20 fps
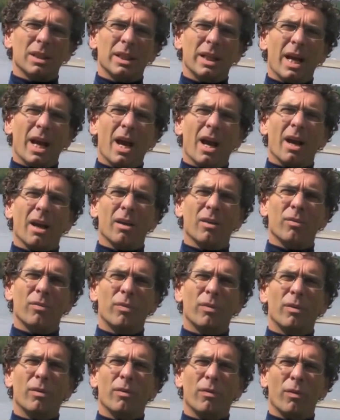Yeah,
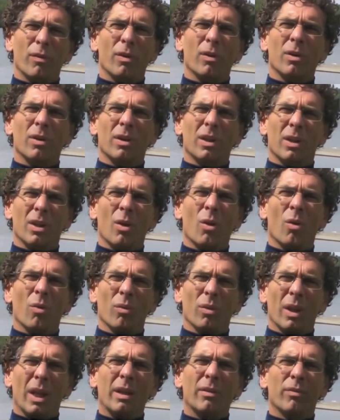for for
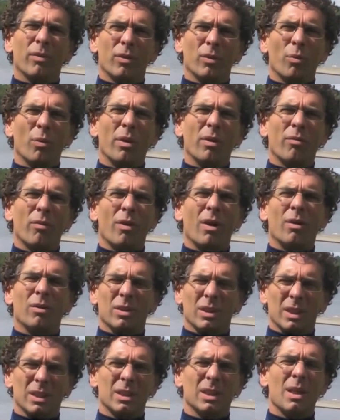24
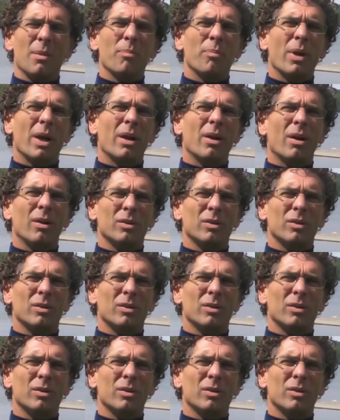hours I slept better.